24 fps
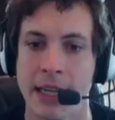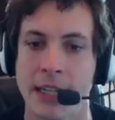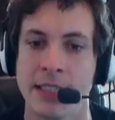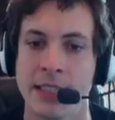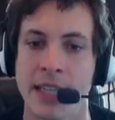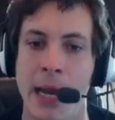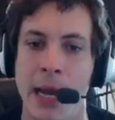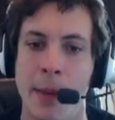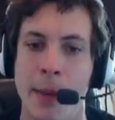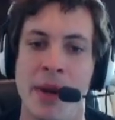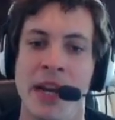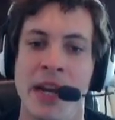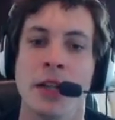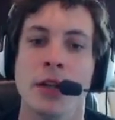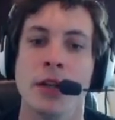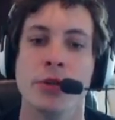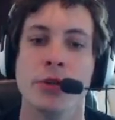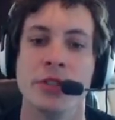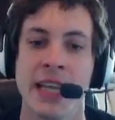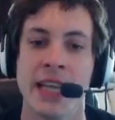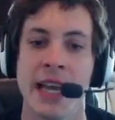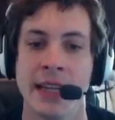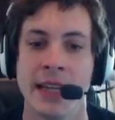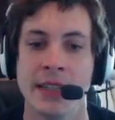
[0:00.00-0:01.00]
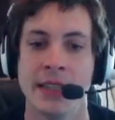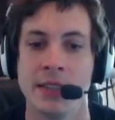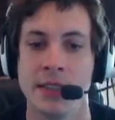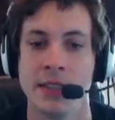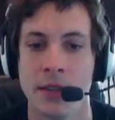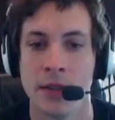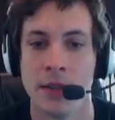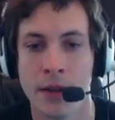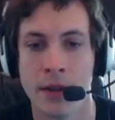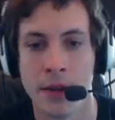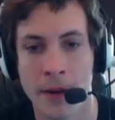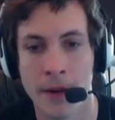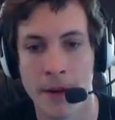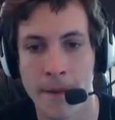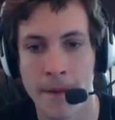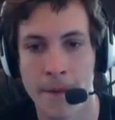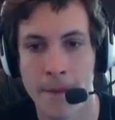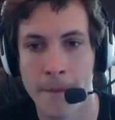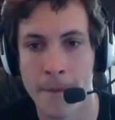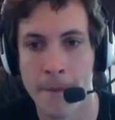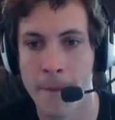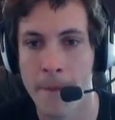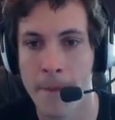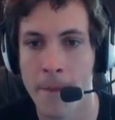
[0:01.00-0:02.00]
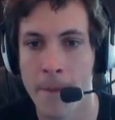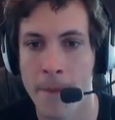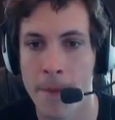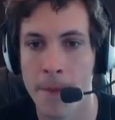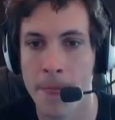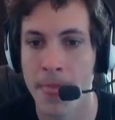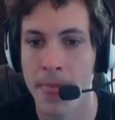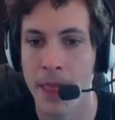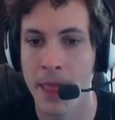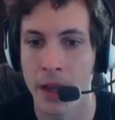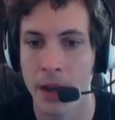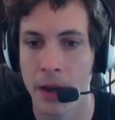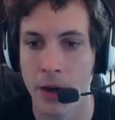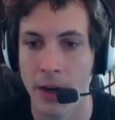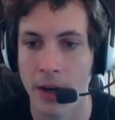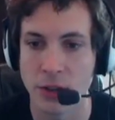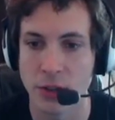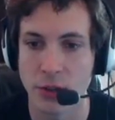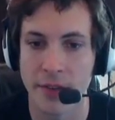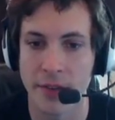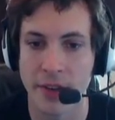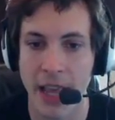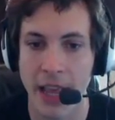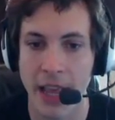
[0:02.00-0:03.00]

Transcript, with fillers: tie up any loose ends. Alright, so I have any